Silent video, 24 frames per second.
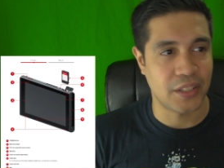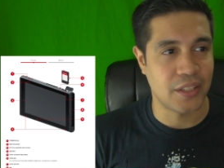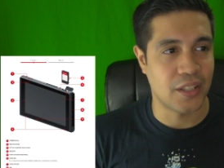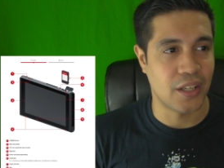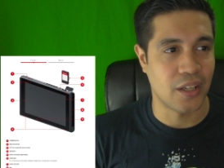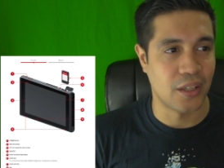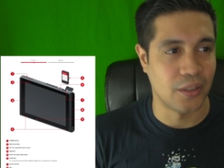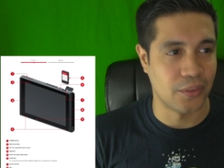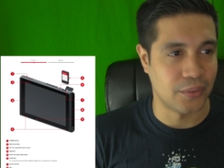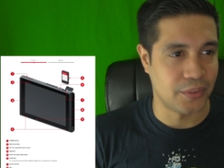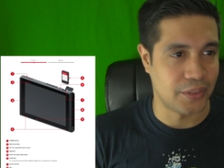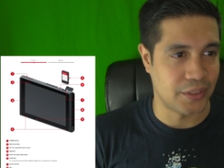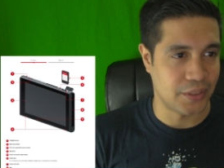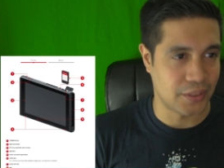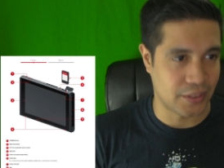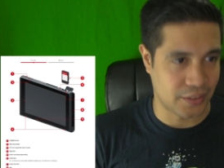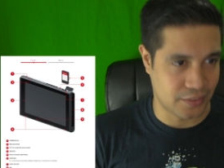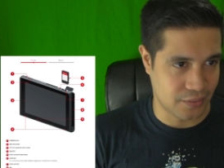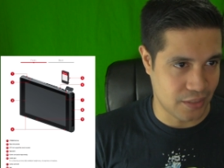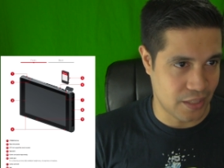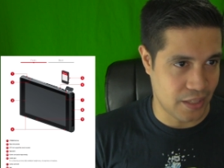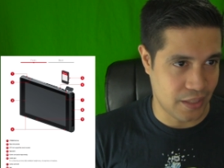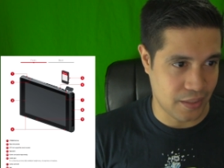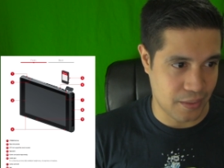you know,
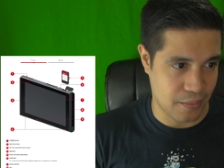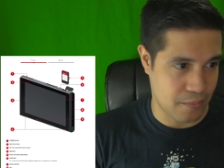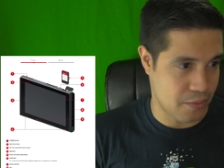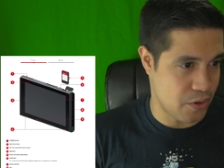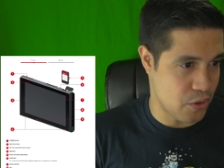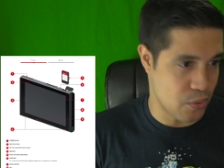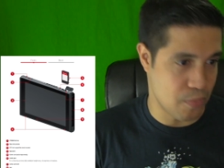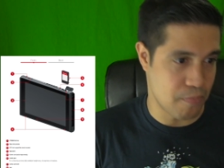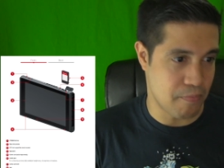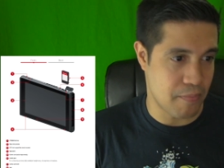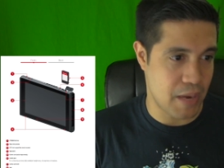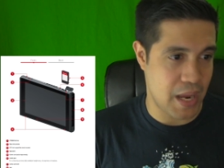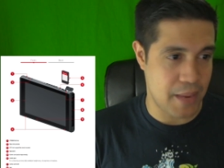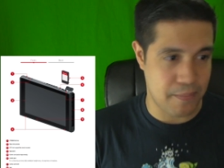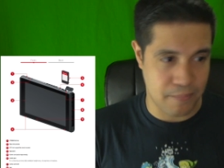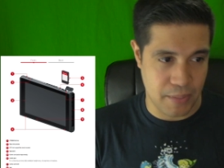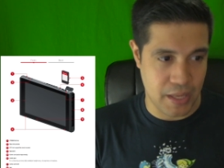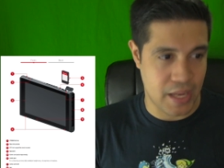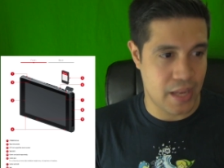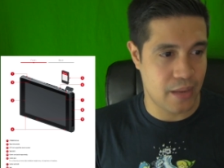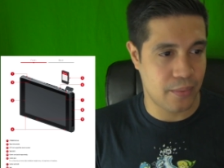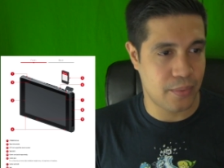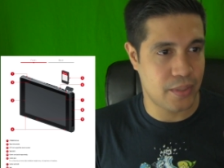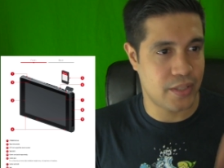you might
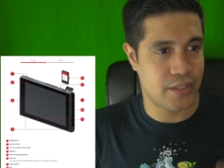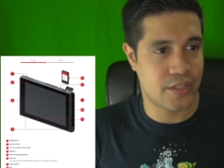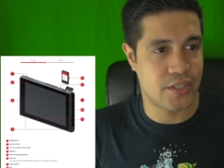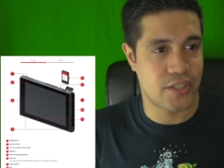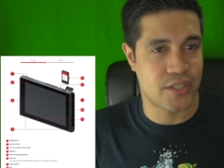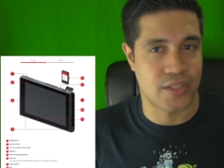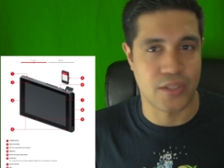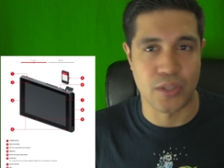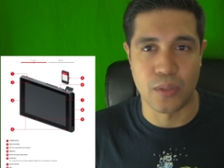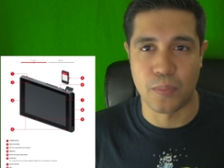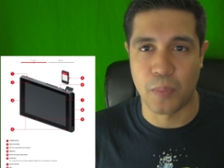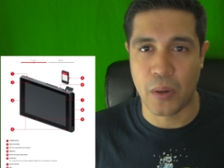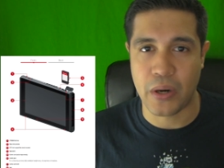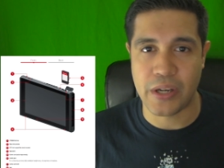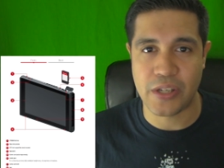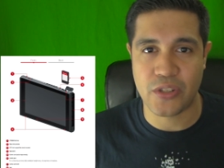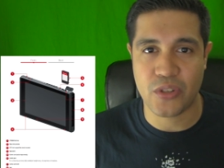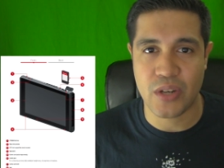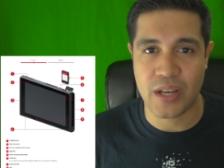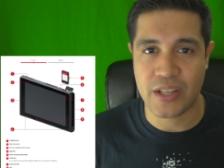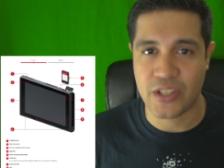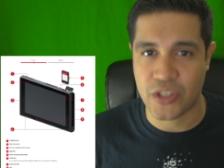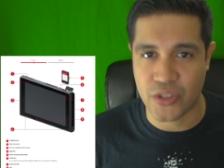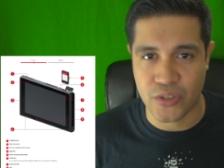be able to just do party
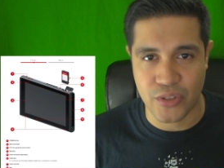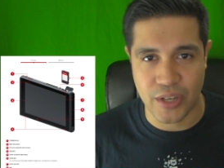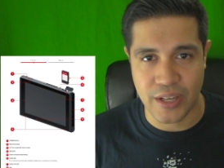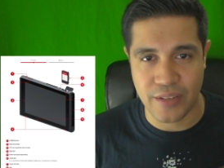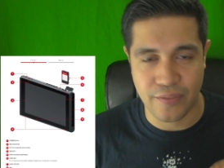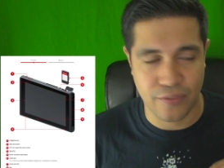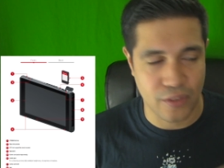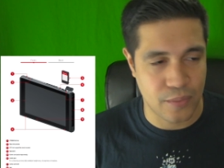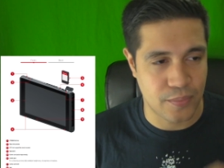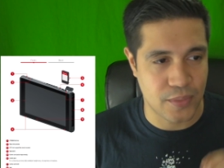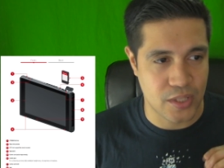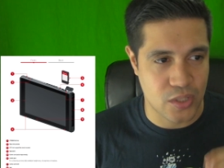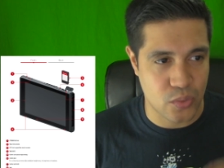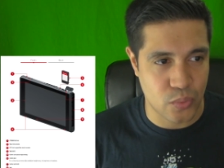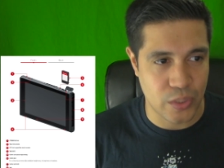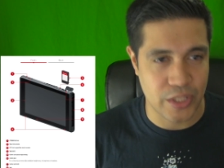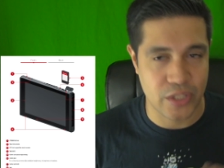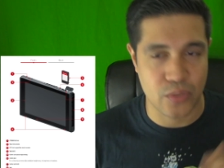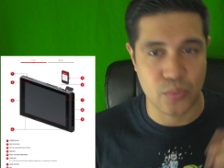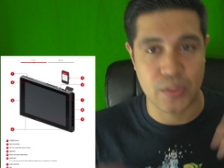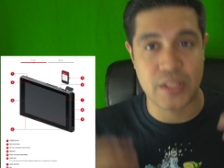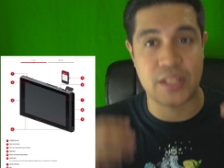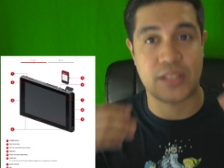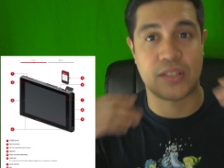chat straight from the
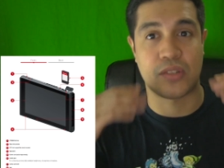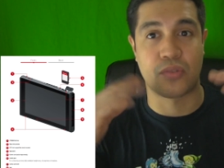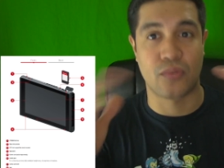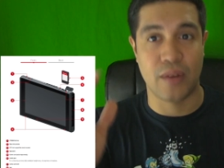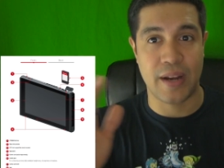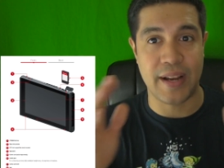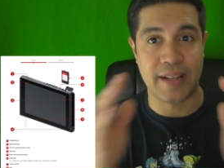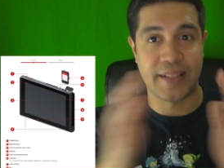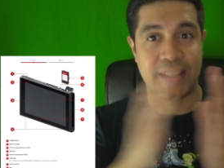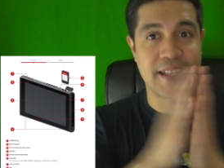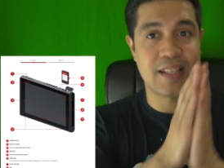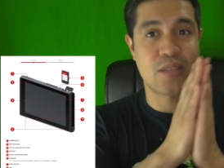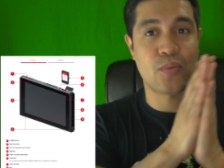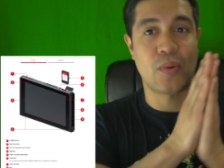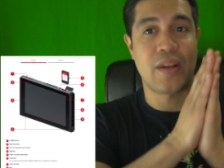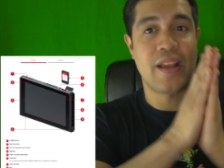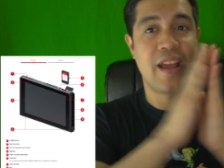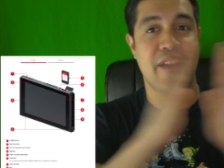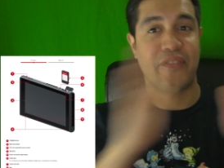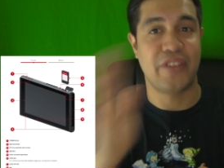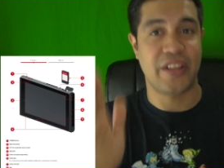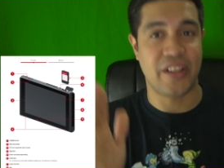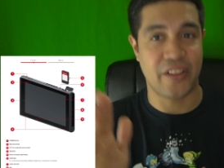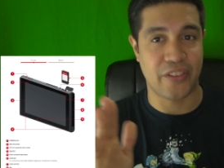Switch, which is great. That's
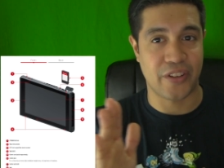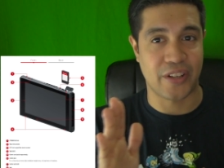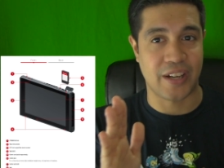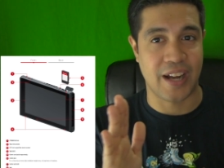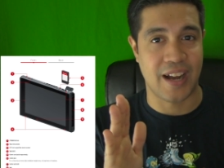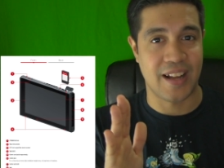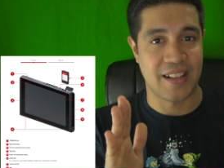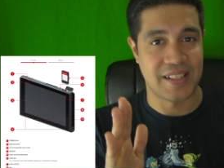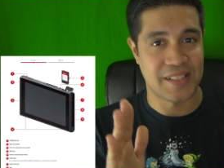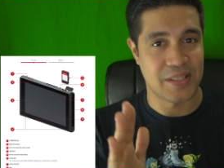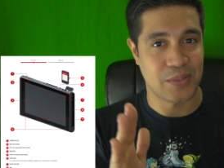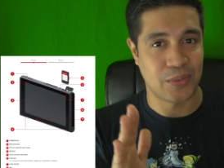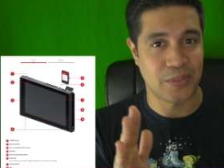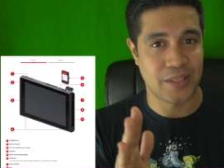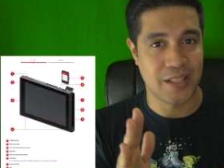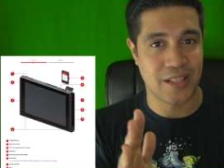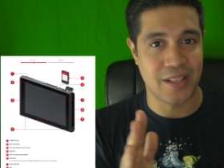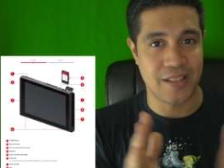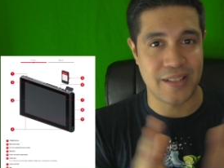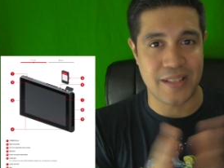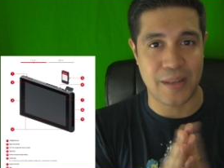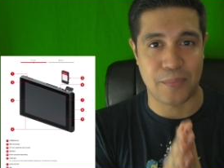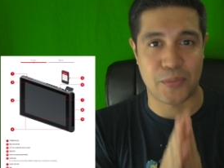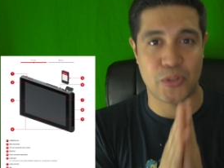what every other console
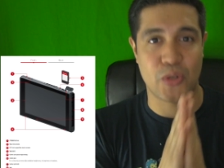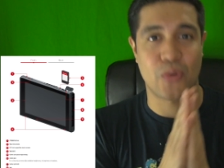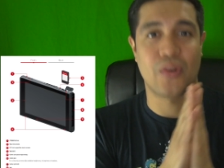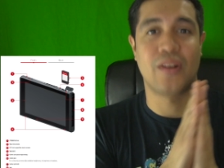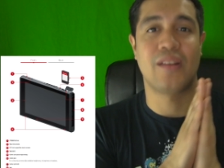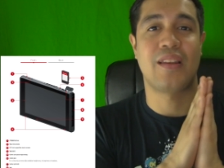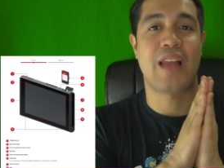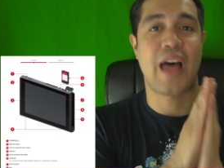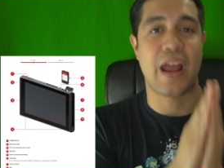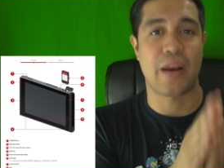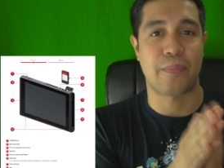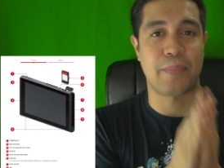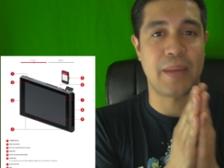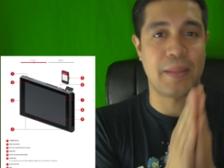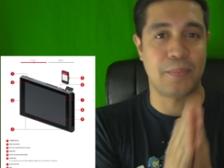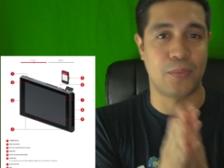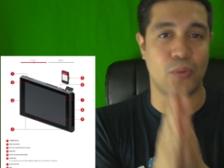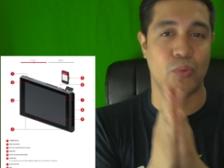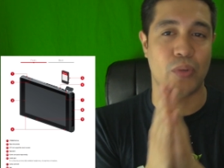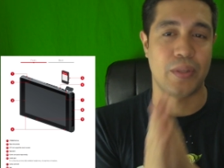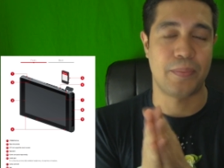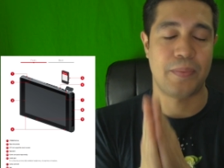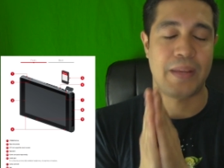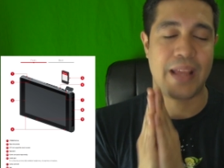does. I'm sure a lot of
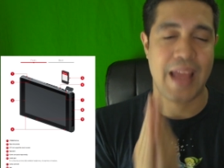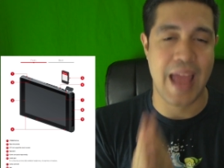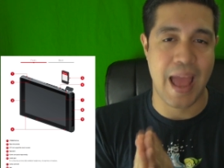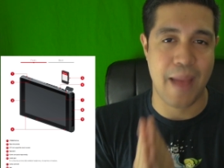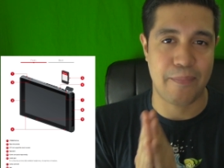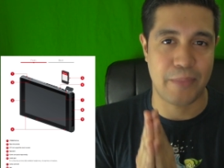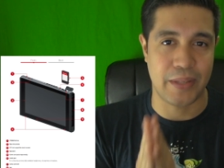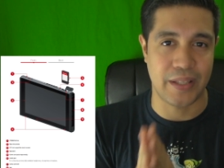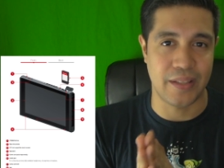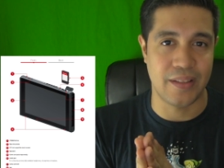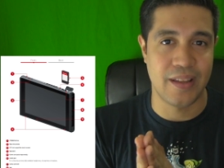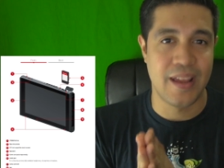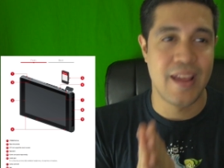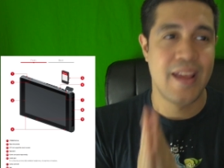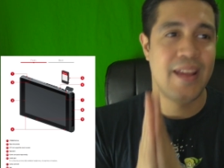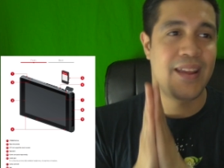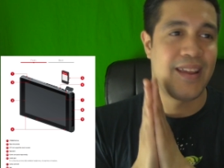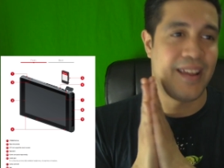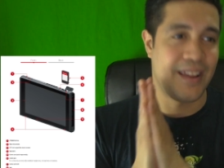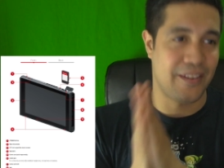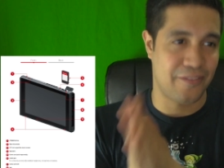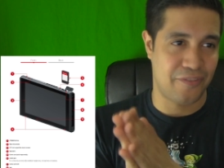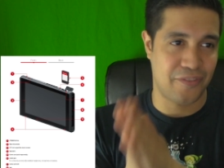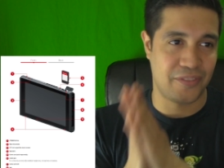people would be happy
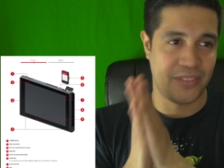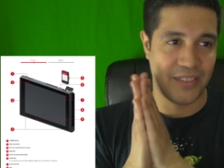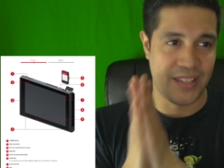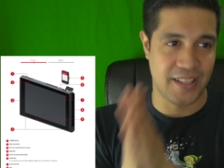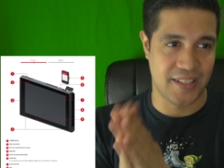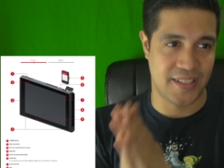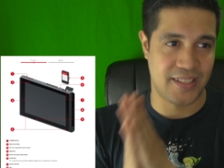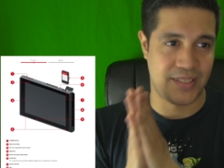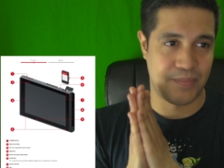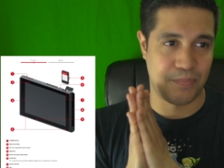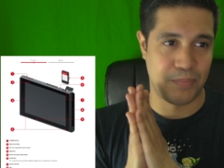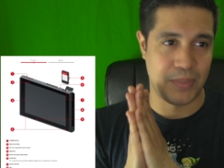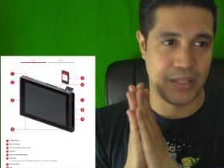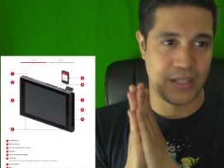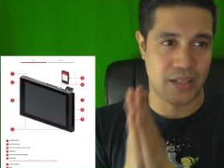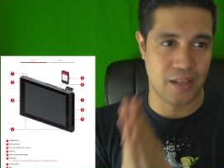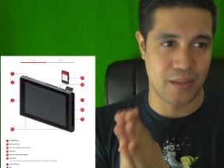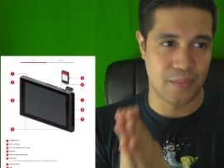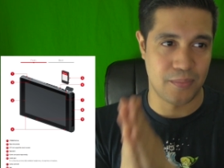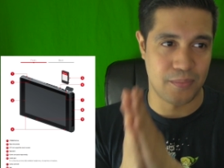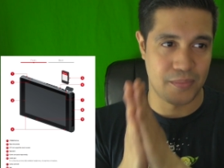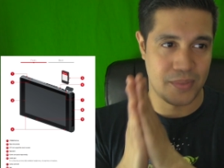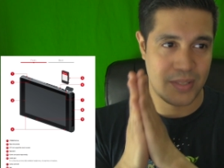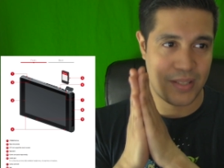if this
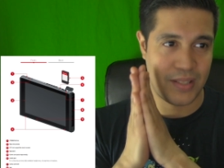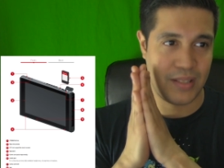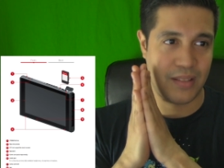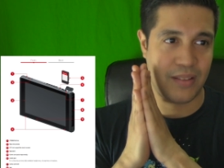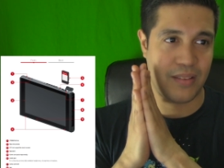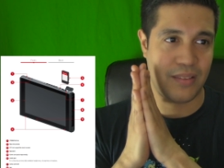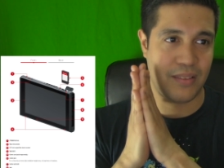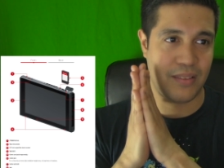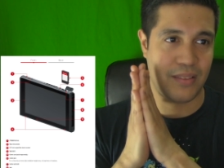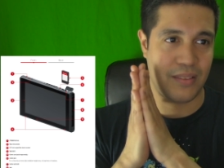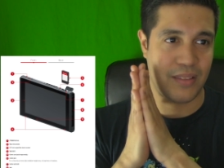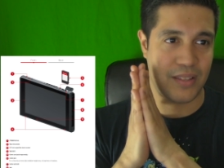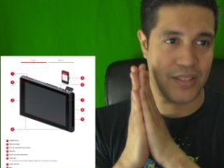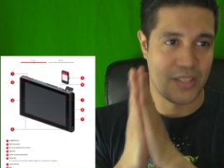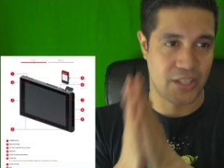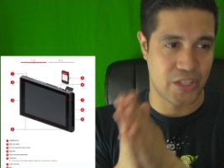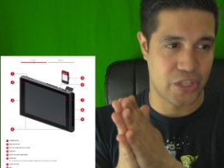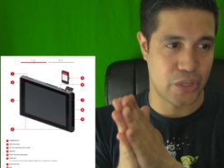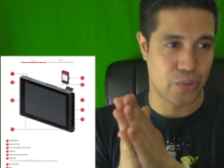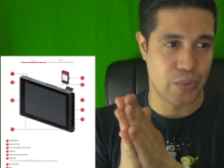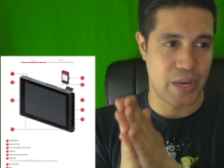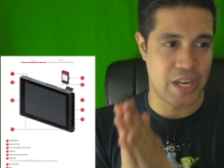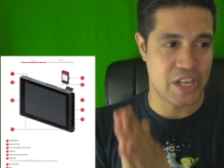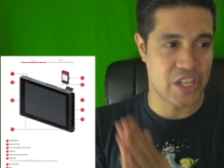becomes the
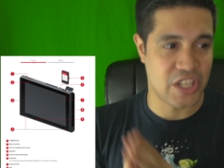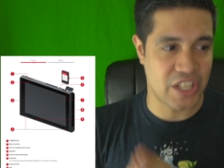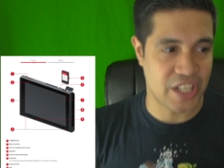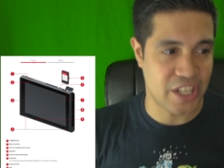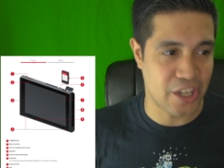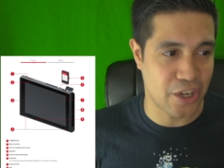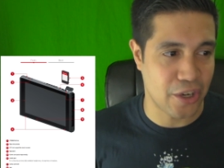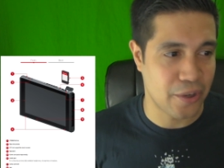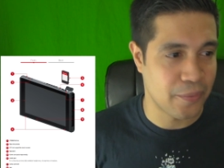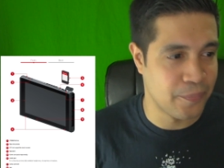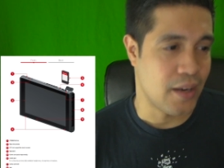situation here.